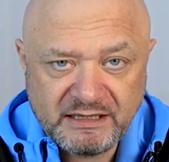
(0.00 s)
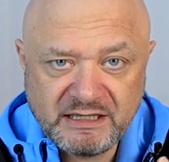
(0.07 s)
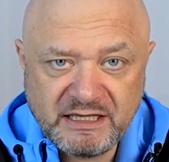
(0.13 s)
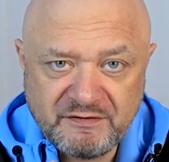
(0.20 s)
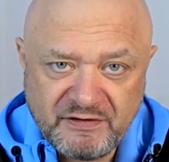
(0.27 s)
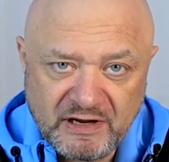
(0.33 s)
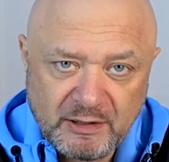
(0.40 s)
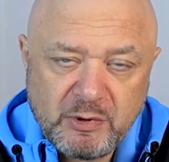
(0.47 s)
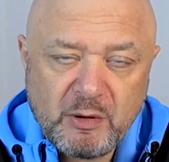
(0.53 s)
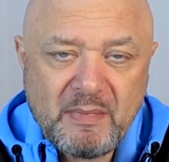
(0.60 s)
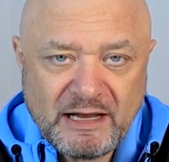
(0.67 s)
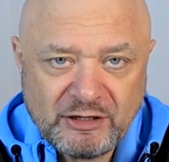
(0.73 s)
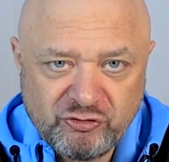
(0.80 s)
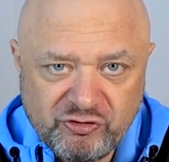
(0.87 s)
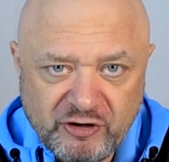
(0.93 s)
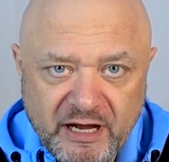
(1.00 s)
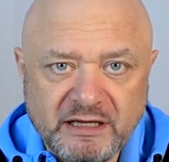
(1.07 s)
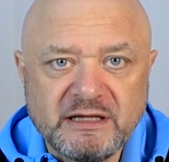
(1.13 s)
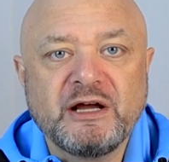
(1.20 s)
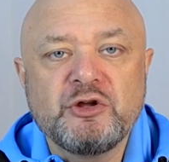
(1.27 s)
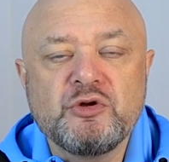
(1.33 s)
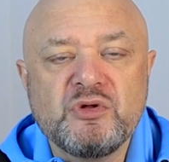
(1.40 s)
develop a mantra
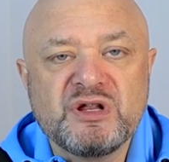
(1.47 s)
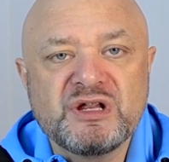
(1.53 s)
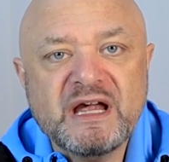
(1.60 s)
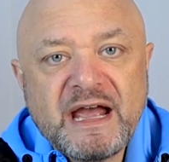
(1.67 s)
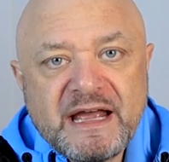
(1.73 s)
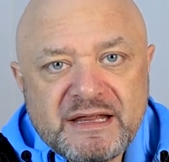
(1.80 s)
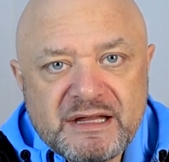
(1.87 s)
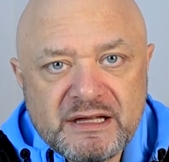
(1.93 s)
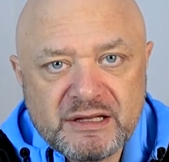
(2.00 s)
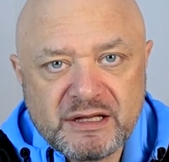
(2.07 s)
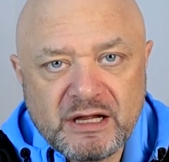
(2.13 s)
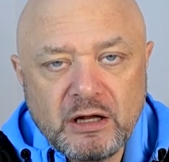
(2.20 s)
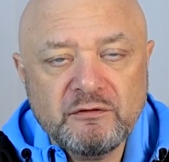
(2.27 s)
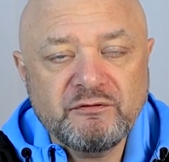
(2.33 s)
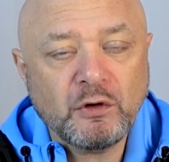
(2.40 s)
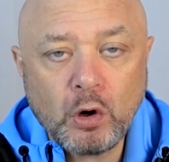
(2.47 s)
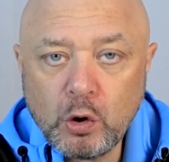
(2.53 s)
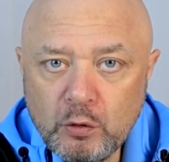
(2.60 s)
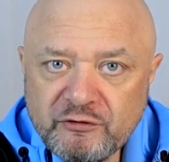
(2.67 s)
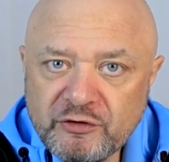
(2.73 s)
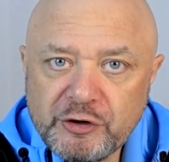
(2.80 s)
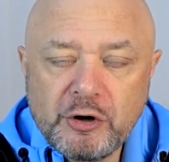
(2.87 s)
that you say to yourself
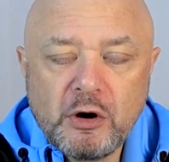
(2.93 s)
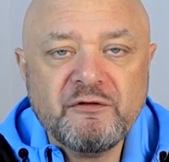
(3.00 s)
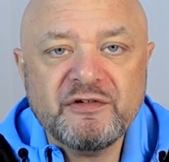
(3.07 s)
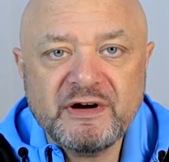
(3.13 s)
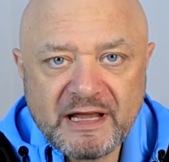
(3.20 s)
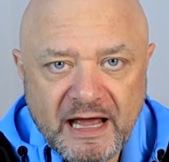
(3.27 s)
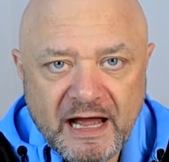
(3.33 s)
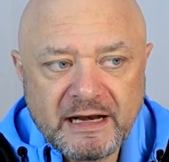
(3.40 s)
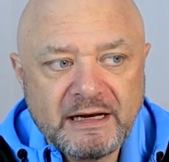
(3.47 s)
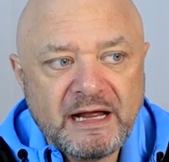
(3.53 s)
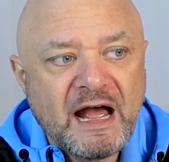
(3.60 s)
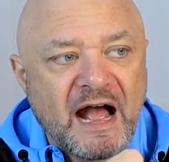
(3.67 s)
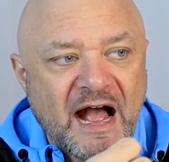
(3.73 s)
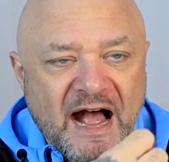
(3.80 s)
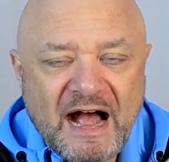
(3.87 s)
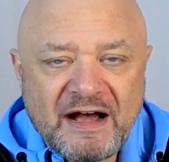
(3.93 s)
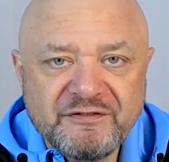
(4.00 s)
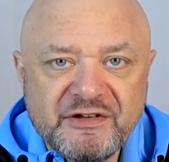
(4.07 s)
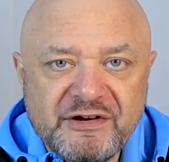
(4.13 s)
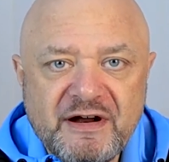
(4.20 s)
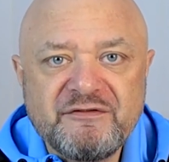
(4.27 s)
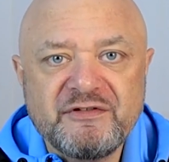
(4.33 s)
over and over again
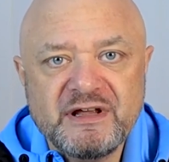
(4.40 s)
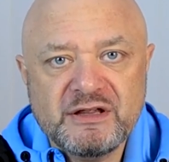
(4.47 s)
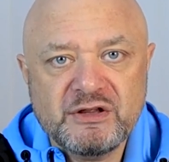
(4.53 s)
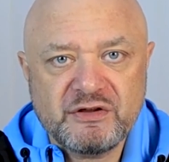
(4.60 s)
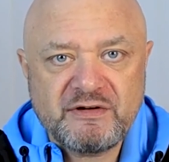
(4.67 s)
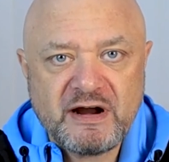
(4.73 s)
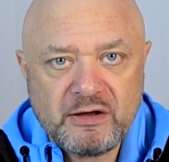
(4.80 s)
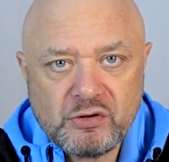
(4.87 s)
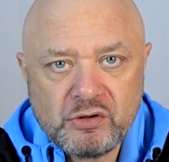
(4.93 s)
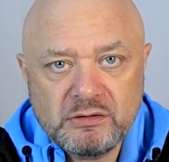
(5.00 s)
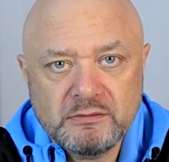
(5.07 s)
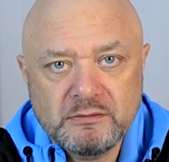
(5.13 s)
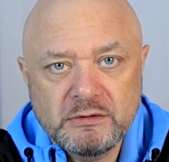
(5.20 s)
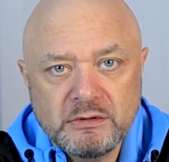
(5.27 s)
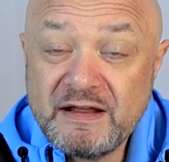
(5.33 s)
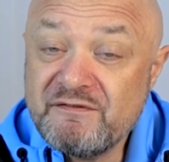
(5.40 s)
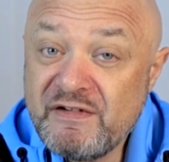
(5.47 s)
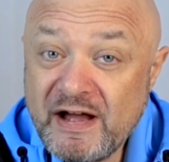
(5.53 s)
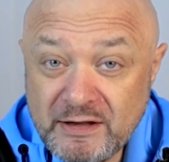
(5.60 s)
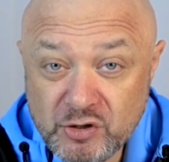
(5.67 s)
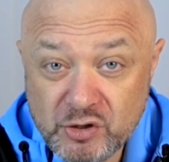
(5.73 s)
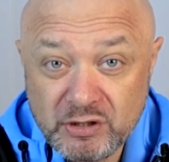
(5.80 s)
after every interaction. And
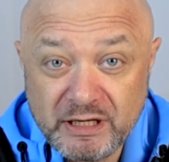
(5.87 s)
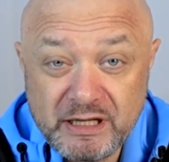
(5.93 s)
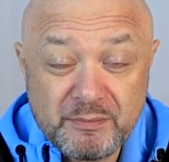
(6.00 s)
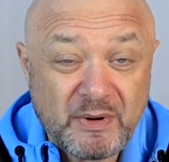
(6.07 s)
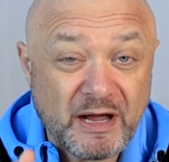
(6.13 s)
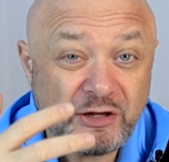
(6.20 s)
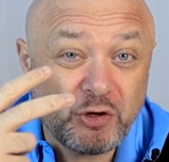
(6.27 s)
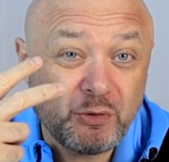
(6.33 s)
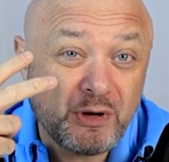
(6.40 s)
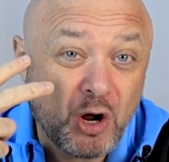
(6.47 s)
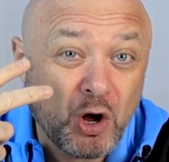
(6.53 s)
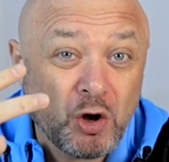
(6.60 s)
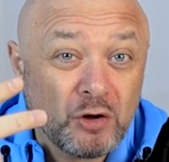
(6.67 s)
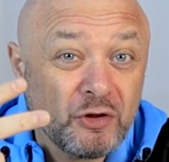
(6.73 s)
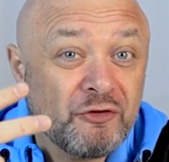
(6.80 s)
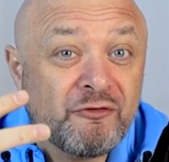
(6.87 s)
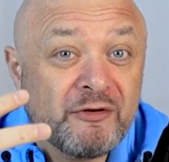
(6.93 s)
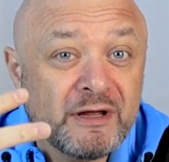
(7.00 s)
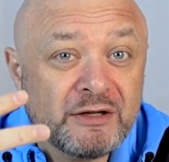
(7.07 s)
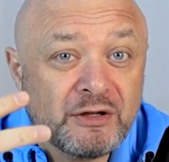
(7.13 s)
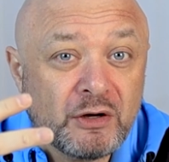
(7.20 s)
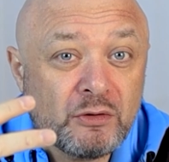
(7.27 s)
eventually, by doing all
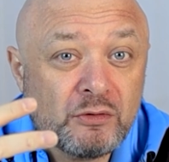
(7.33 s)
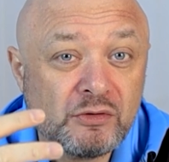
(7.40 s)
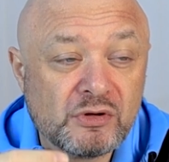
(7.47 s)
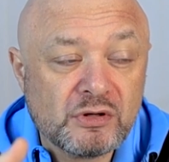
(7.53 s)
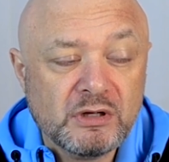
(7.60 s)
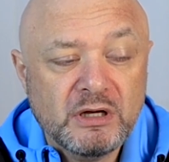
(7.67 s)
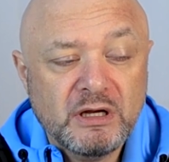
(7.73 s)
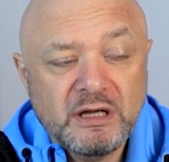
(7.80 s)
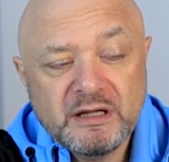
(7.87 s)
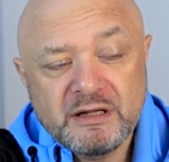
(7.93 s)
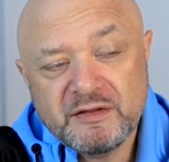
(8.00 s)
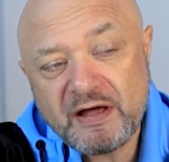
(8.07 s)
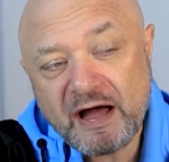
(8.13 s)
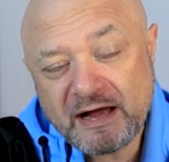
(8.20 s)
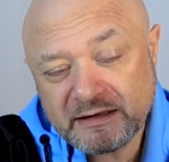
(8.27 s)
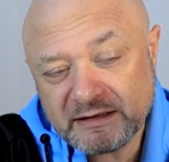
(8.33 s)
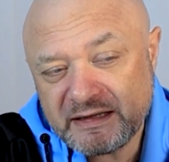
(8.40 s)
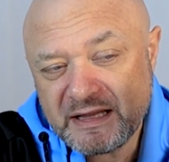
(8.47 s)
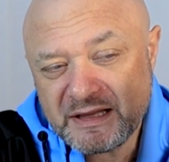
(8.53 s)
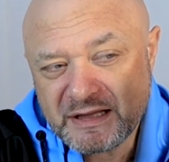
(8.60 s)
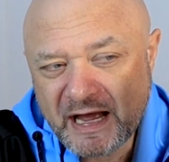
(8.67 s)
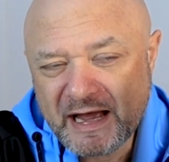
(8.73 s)
3 of those, that
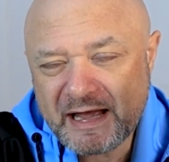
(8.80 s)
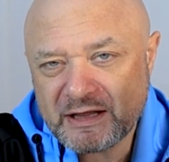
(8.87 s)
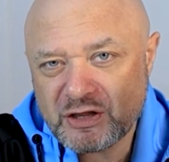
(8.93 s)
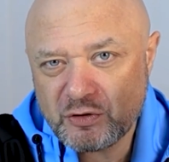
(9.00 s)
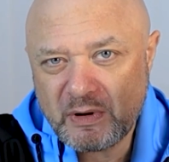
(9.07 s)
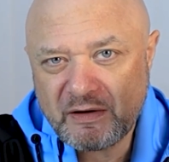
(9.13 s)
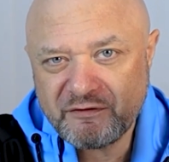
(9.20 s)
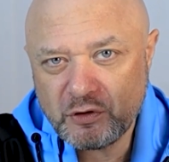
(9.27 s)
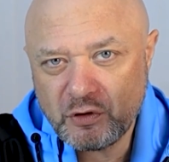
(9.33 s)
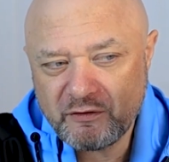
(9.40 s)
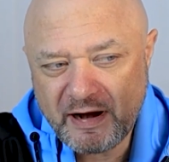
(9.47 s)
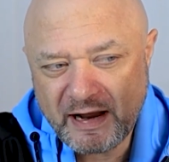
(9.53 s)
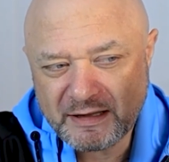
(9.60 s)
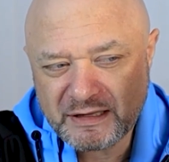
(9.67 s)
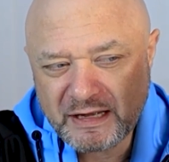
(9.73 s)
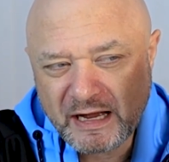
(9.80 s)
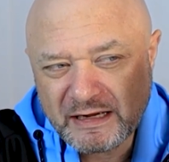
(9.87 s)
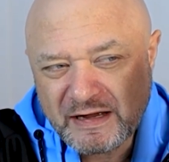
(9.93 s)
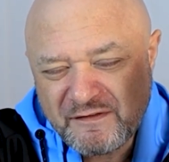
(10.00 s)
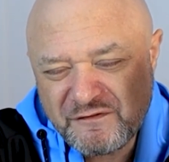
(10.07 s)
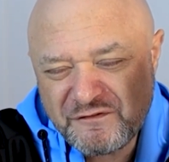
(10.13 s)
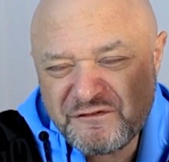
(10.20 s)
desire to have your ex, that
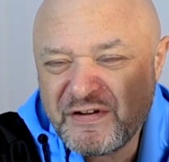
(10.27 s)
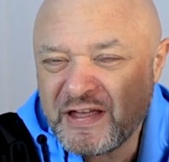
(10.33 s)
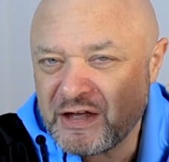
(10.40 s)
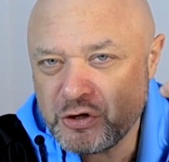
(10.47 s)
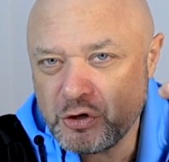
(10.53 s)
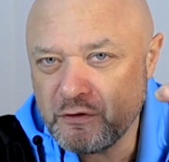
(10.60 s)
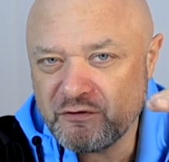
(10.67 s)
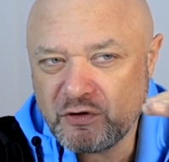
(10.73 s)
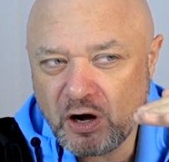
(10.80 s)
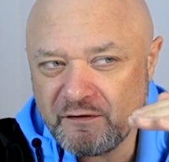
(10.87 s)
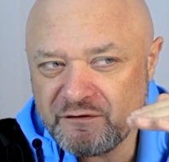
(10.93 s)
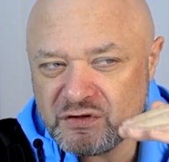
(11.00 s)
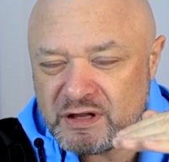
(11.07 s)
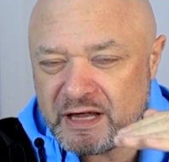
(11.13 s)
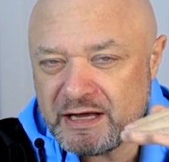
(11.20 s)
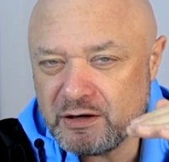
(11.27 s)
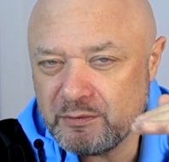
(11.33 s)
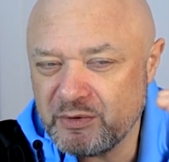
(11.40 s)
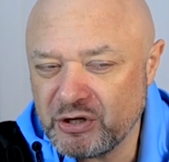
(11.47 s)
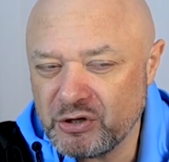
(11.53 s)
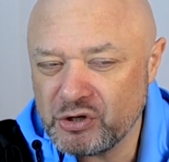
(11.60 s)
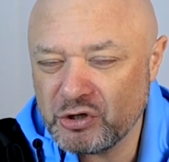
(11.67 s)
fear you've got of seeing them
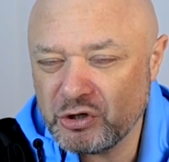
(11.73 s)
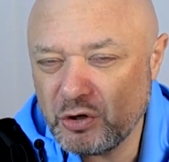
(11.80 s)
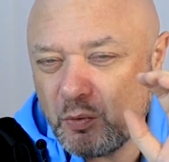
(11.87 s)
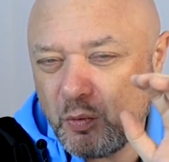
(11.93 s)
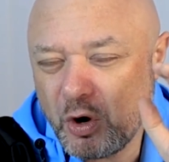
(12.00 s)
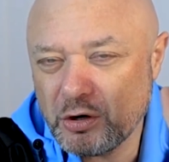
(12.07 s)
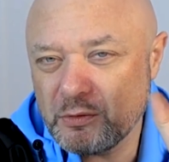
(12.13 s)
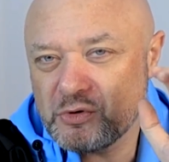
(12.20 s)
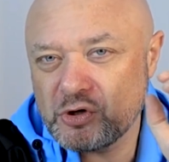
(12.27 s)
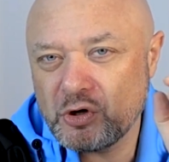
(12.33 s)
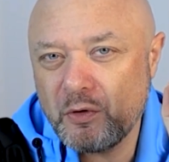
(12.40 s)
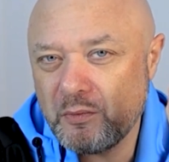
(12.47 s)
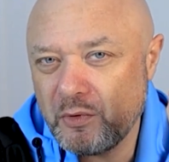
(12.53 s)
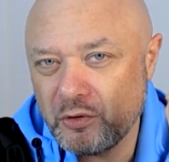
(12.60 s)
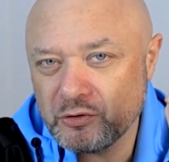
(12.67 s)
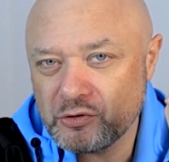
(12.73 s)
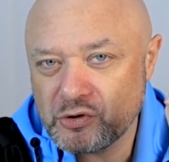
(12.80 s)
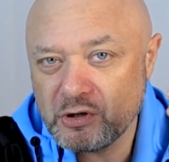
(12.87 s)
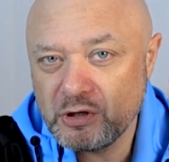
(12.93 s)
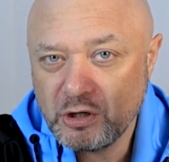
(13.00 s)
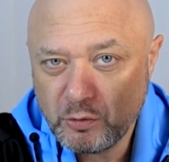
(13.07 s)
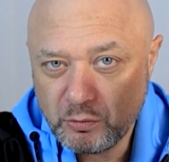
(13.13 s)
because you're going to want them so
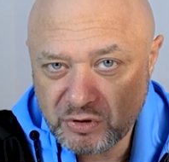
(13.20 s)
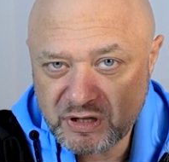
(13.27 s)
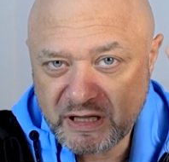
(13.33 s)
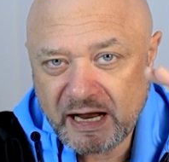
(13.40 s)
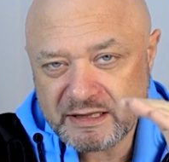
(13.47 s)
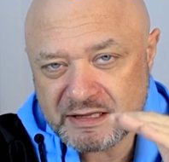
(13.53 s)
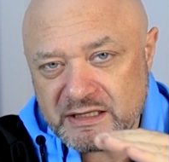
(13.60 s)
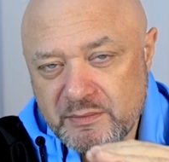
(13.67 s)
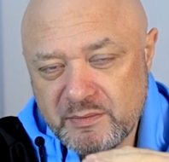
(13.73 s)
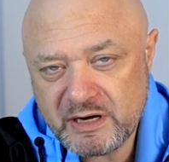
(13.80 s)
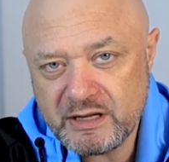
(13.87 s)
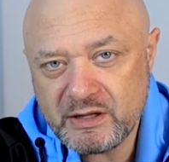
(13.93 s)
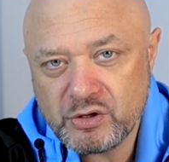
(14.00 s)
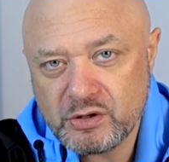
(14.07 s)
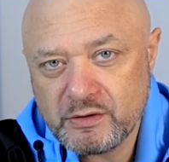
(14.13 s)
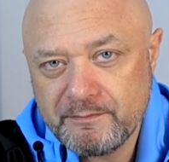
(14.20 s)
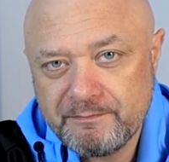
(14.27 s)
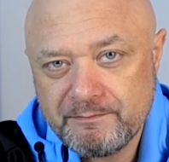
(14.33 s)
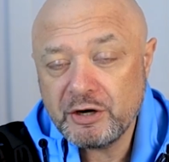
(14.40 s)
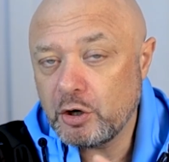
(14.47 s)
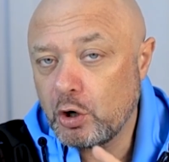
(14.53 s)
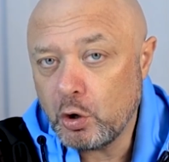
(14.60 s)
much, will start to diminish.
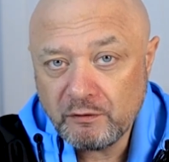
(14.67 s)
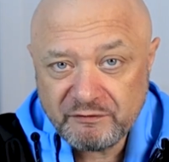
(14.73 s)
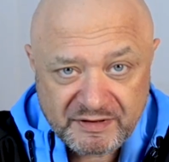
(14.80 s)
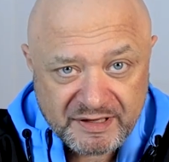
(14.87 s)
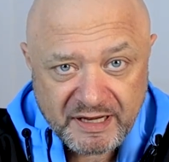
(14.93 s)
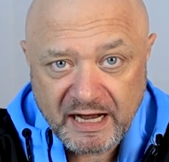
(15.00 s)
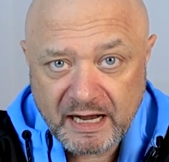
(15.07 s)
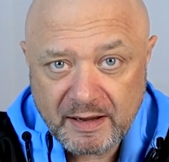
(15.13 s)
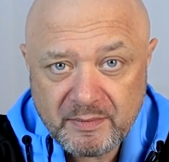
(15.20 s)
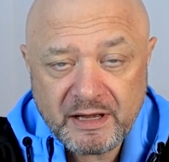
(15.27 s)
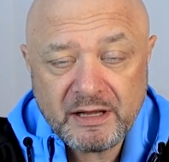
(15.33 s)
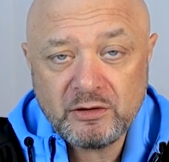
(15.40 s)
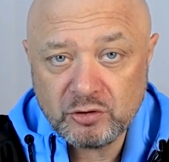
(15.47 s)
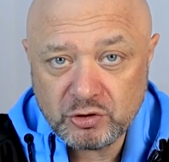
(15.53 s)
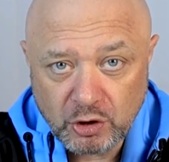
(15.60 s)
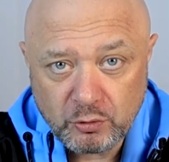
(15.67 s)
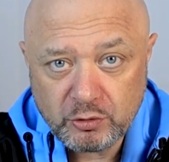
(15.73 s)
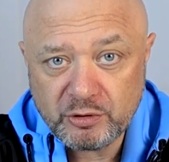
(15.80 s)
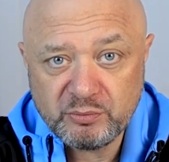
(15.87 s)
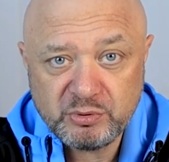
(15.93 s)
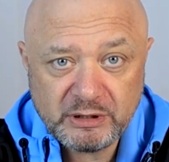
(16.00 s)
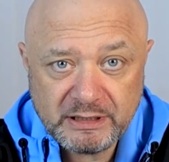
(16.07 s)
And over time, it'll go
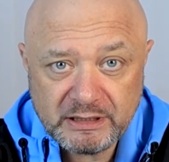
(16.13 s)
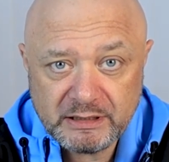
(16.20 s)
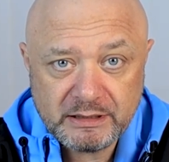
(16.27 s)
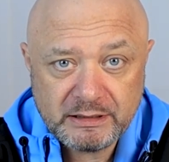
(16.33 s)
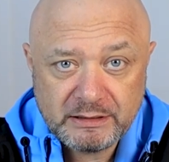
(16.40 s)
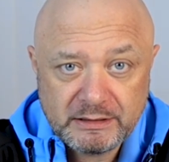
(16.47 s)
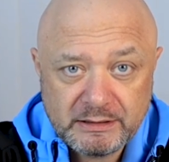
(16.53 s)
completely.